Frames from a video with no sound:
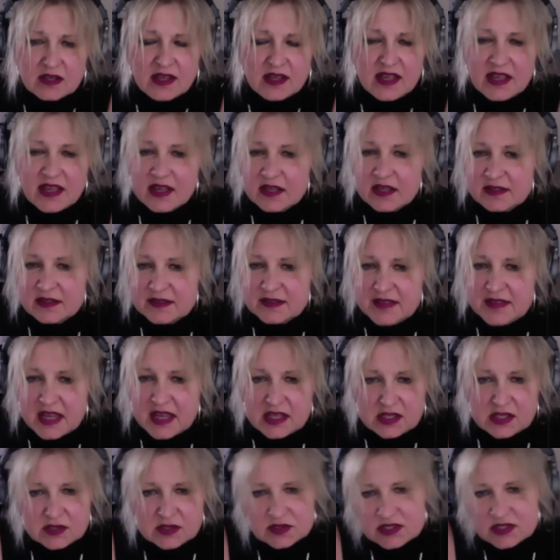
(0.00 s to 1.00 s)
and thank
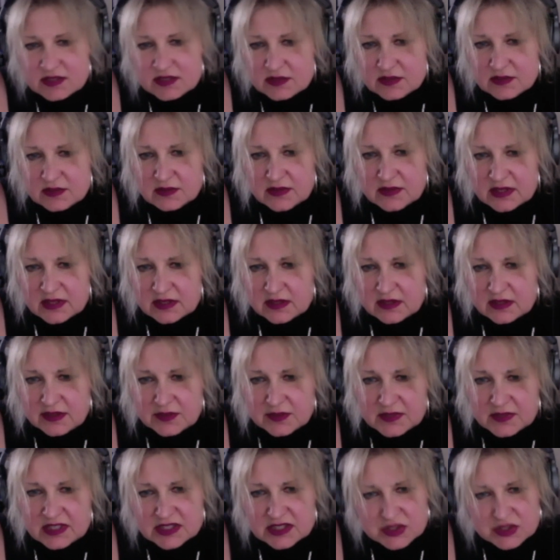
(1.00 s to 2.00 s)
you to the
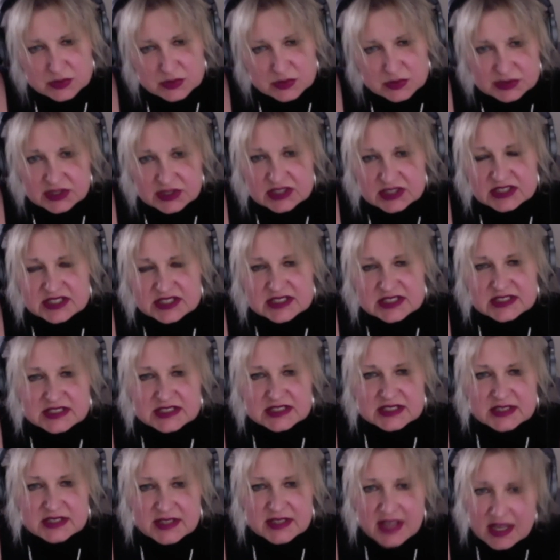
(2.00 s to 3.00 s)
three school nurses,
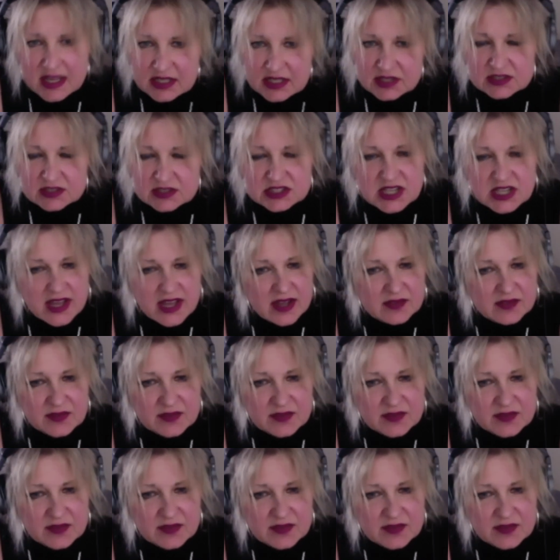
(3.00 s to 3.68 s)
and thank you, Jeff.